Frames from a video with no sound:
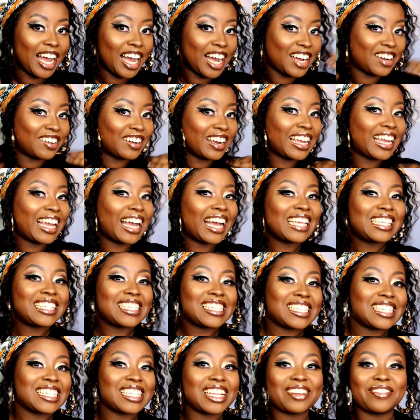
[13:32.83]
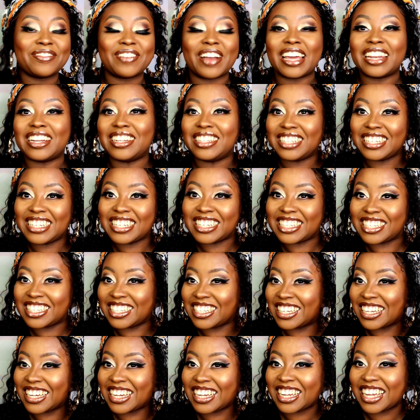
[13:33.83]
All right, guys, this is our final
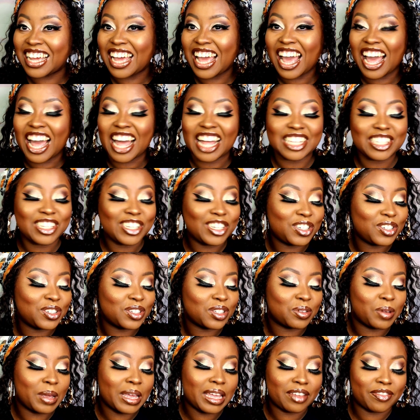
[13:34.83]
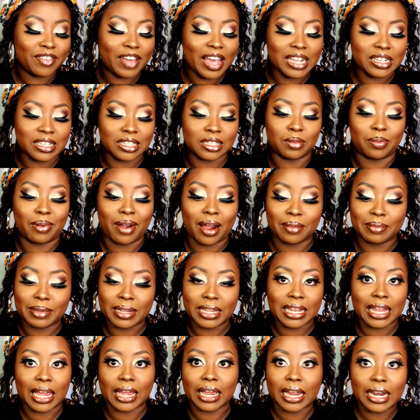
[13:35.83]
look. I told you it was quick, fast. It's
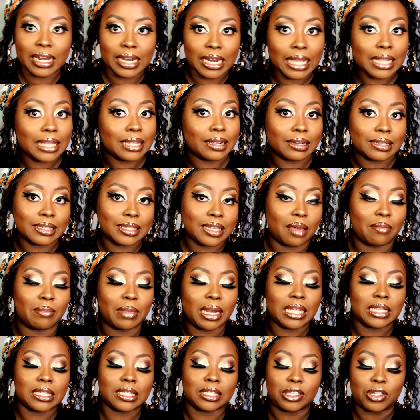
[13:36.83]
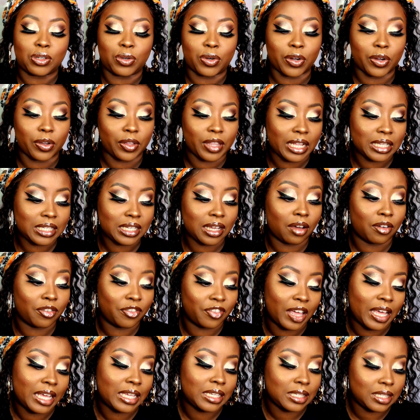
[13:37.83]
probably like another 10-minute tutorial. That's how
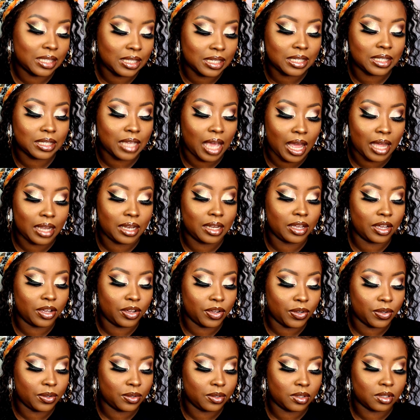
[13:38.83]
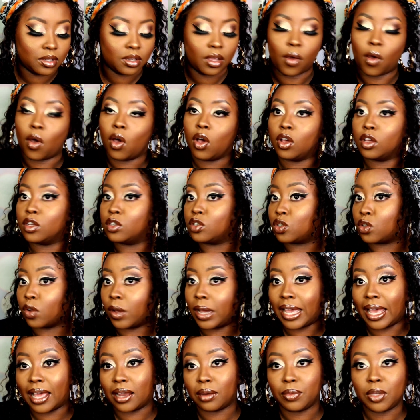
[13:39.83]
fast this eye look goes. So
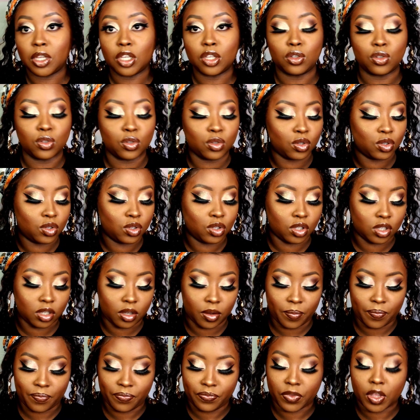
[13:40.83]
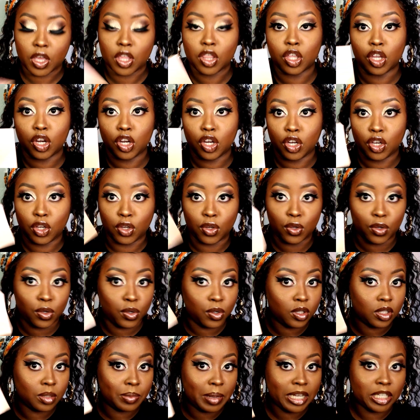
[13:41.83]
again, we used the
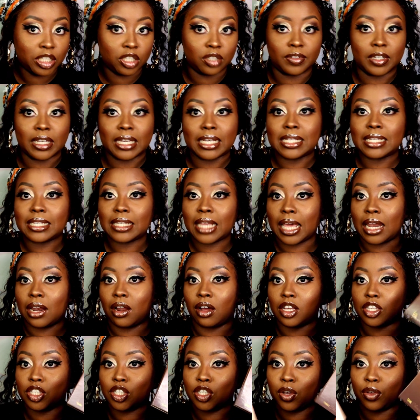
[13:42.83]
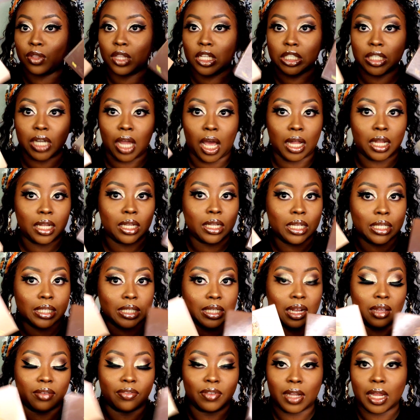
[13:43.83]
Nudes by JUVIA'S and also the chocolates,
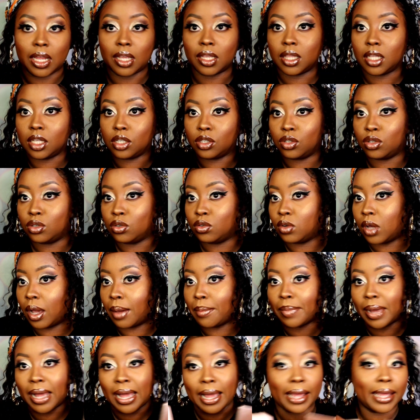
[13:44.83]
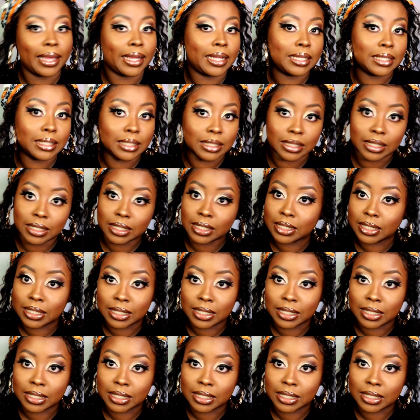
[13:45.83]
and I feel like these two combined